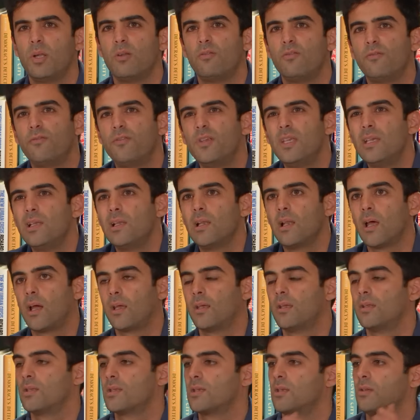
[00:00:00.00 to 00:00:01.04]
people feel
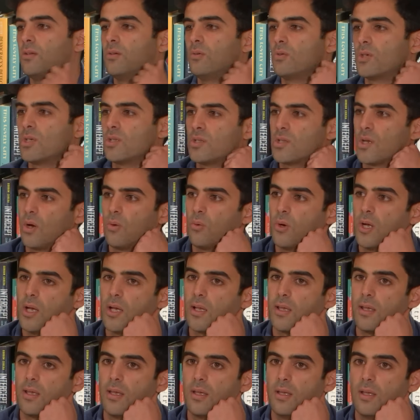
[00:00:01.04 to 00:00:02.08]
like institutions are
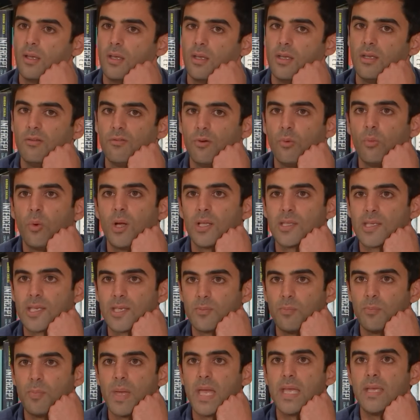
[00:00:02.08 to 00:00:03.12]
working, even ones
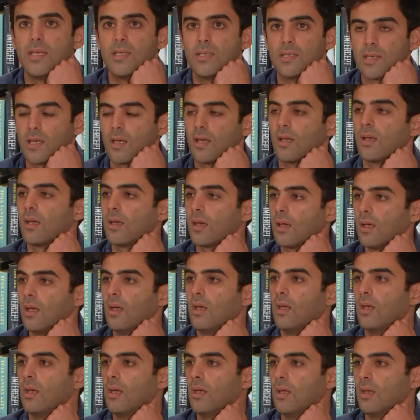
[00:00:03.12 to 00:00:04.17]
as basic,
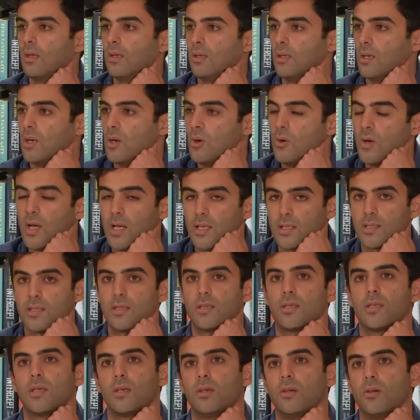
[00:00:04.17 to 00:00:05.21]

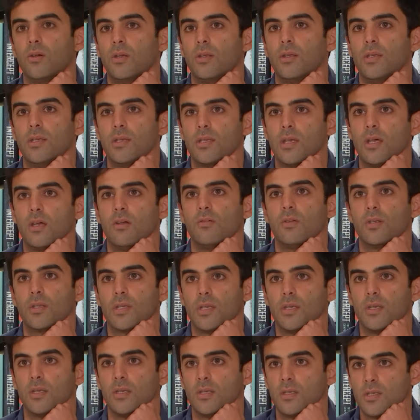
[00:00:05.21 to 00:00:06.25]
as the security
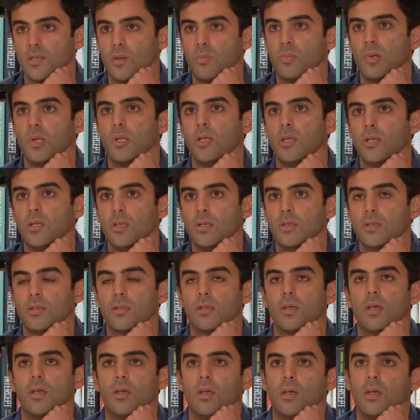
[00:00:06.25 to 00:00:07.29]
services, the
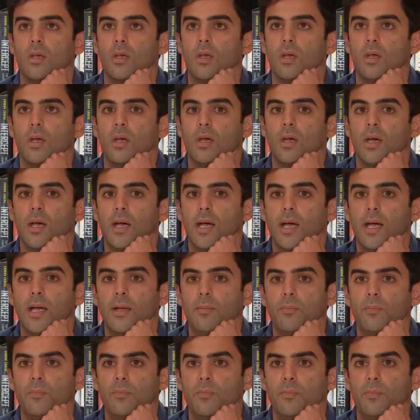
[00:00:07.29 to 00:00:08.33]
police?
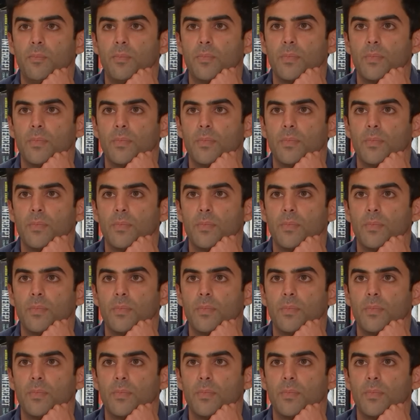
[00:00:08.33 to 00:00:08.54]
I